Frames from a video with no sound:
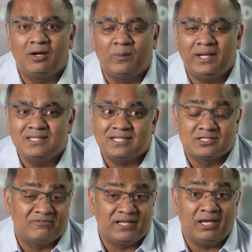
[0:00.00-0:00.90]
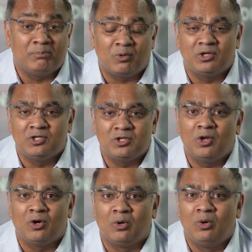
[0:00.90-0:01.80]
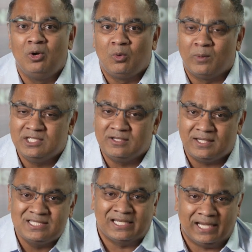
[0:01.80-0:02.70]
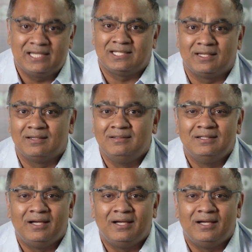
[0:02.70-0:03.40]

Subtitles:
ways, it's very important to know when you're integrating